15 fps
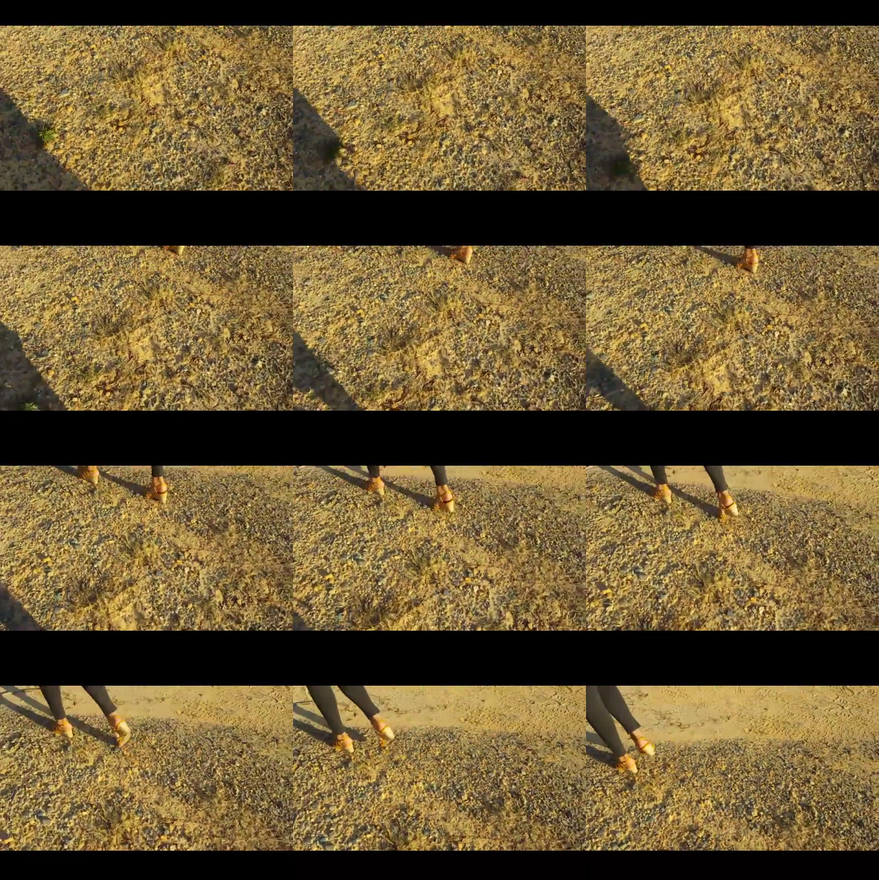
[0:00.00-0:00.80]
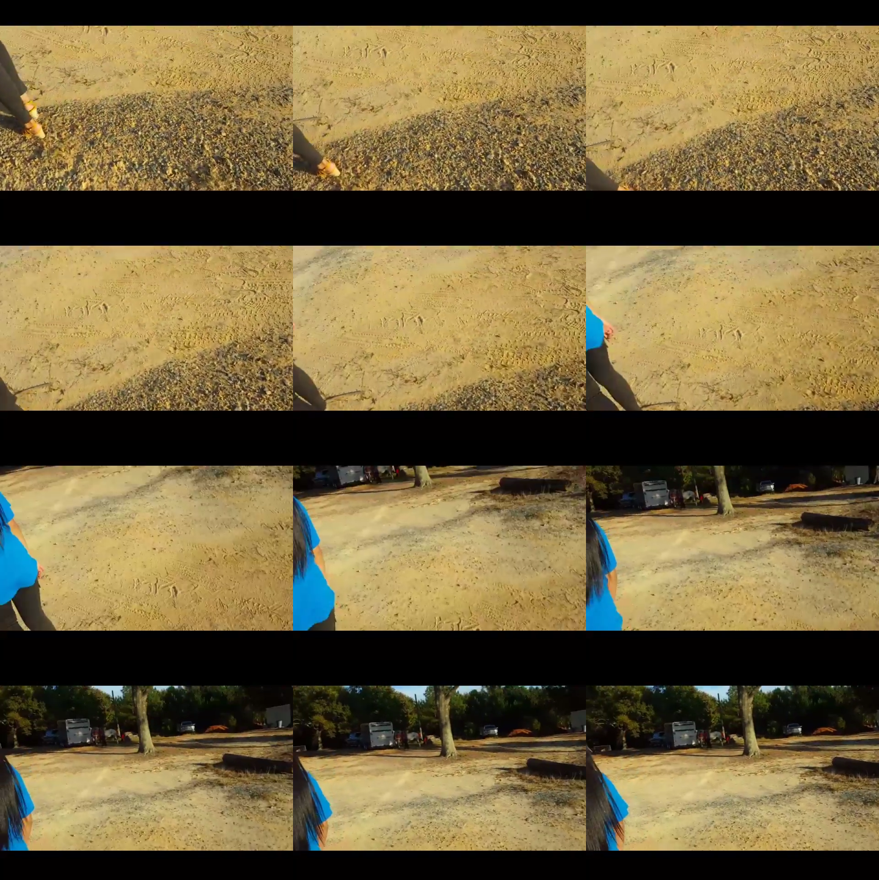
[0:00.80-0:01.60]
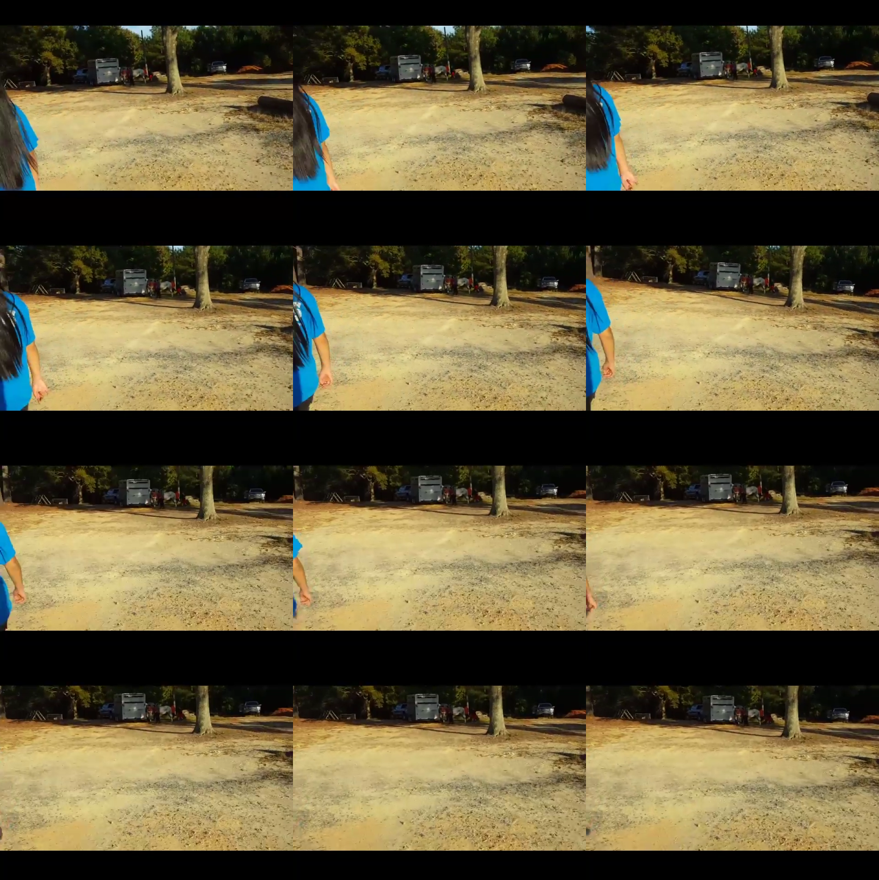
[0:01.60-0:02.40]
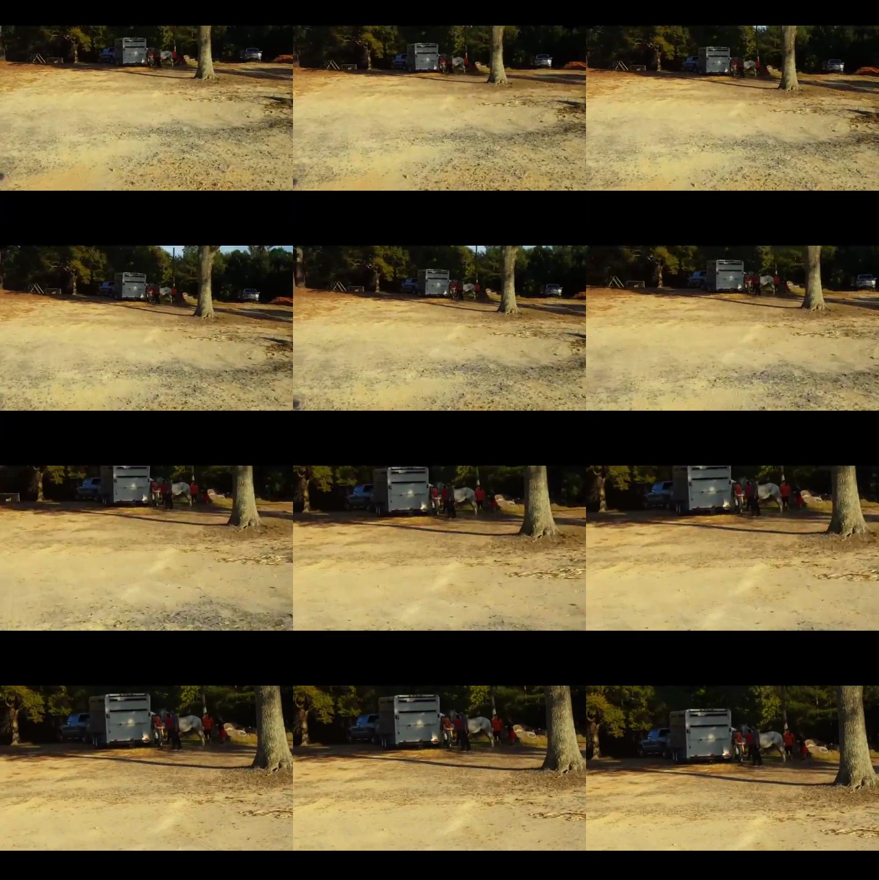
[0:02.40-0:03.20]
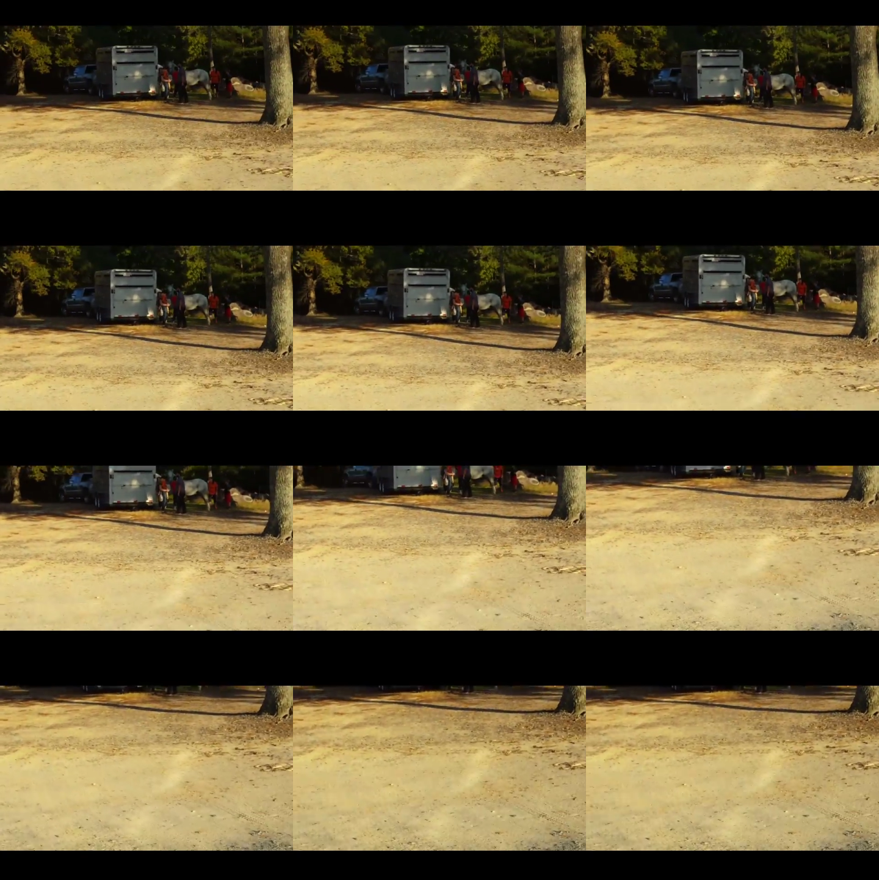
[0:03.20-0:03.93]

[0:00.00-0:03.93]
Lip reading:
[unreadable: no face in view]